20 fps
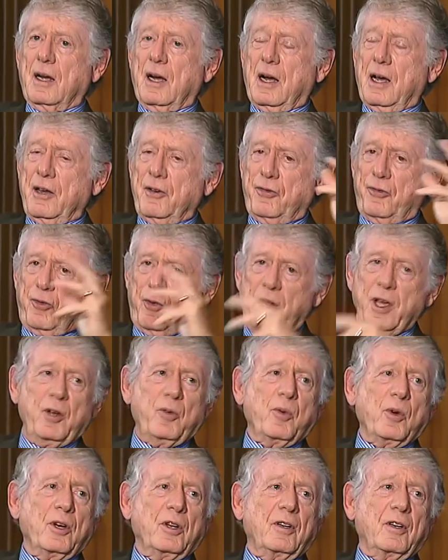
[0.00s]
I
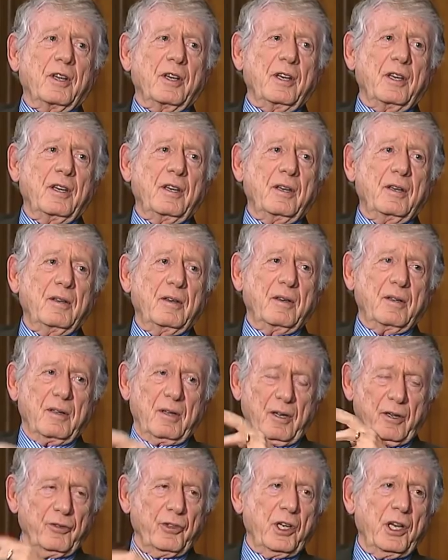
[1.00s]
frequently,
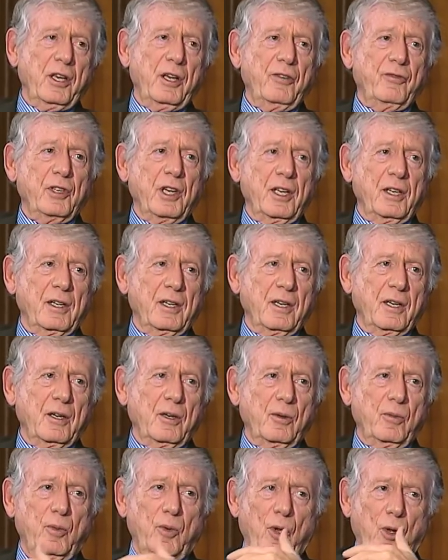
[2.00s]
of an evening
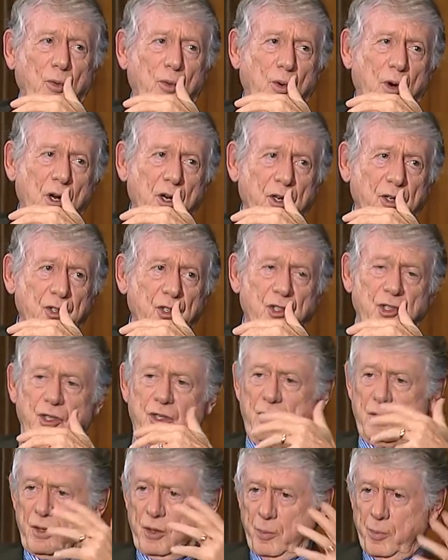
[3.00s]
now, will
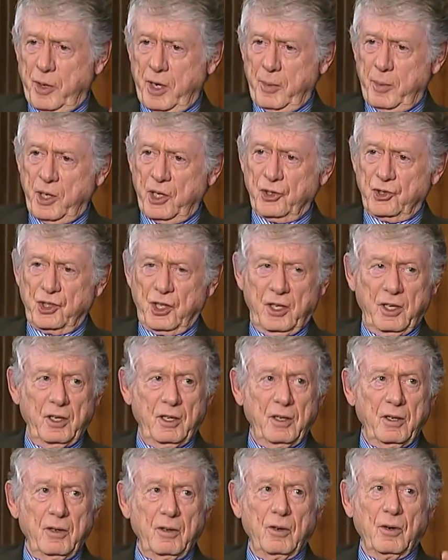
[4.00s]
watch the
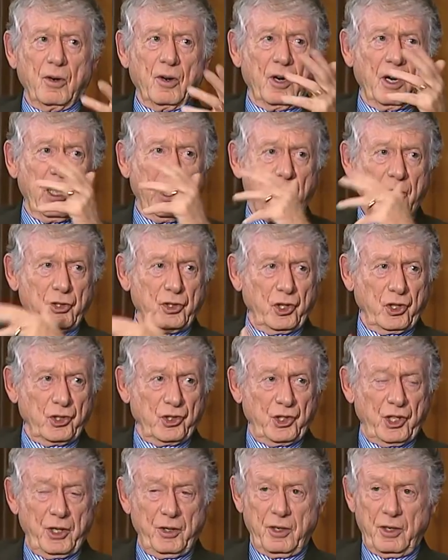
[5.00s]
BBC or Al okay.
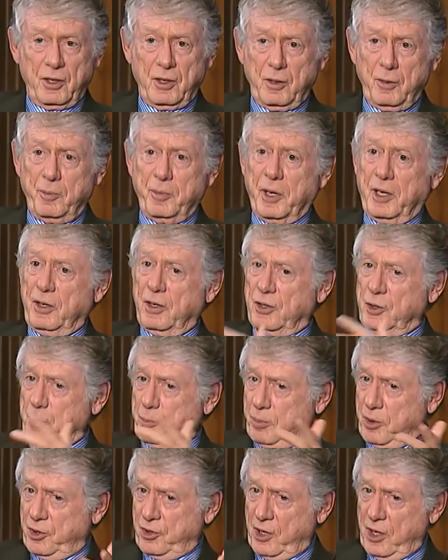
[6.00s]
Jazeera because,
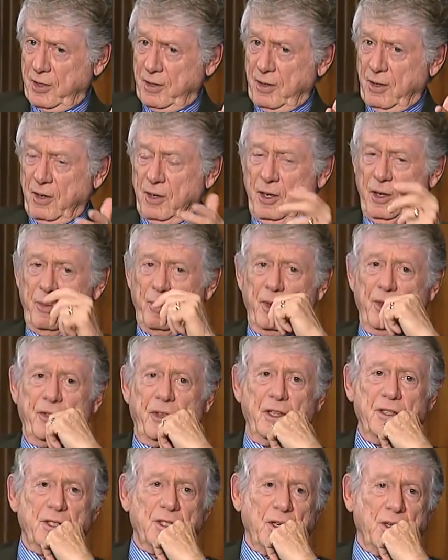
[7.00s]
particularly when
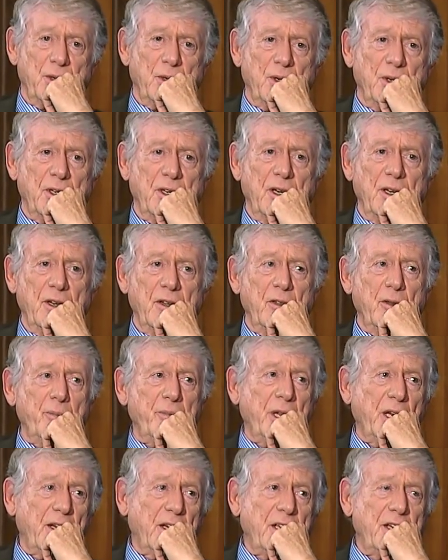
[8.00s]
things are going on in the
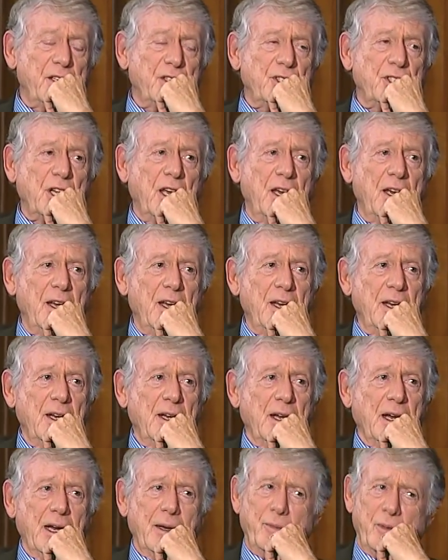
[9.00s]
Middle East,
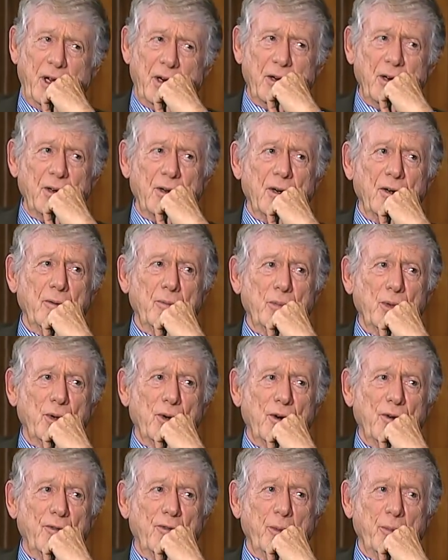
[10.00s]
I'm going to learn
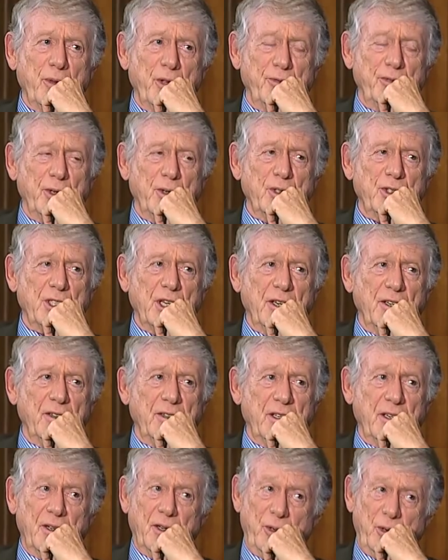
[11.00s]
more from the folks
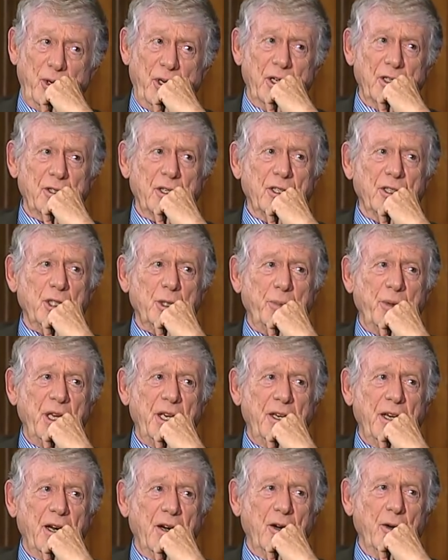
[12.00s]
out there who actually
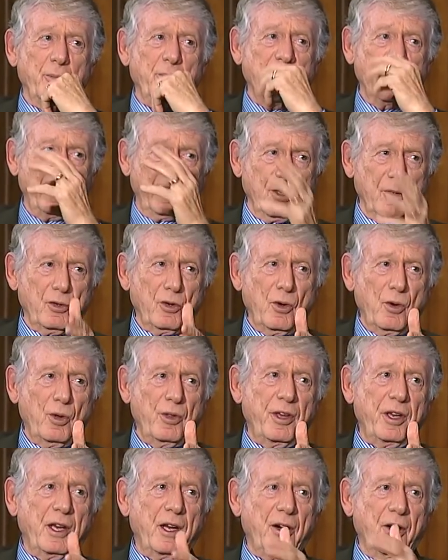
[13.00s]
speak Arabic and
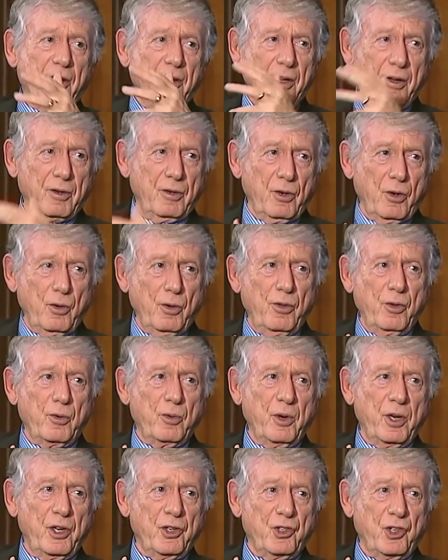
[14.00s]
know the area, know the
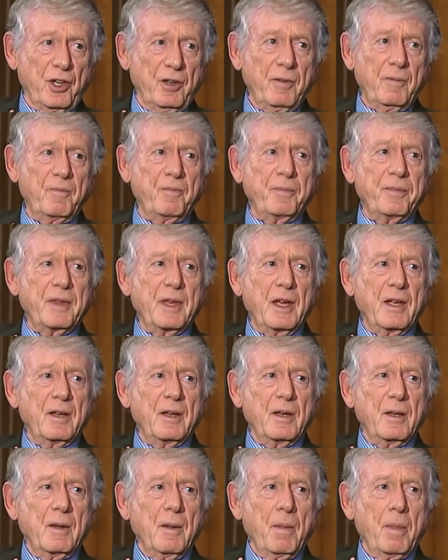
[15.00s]
region. But do we know
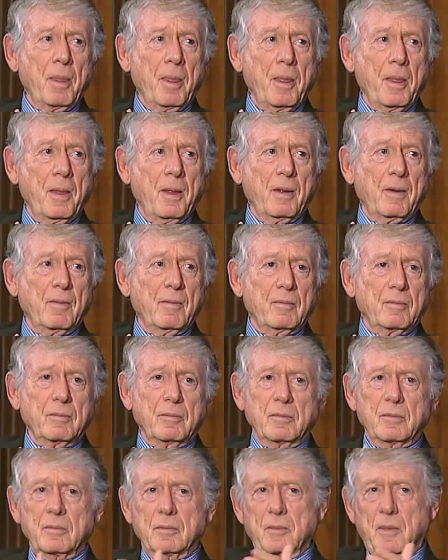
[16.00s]
that they are
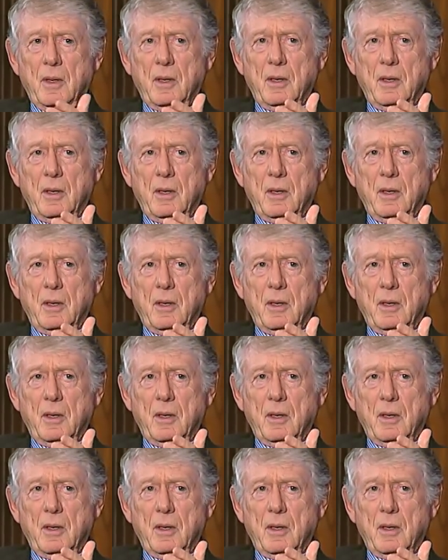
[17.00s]
reporters?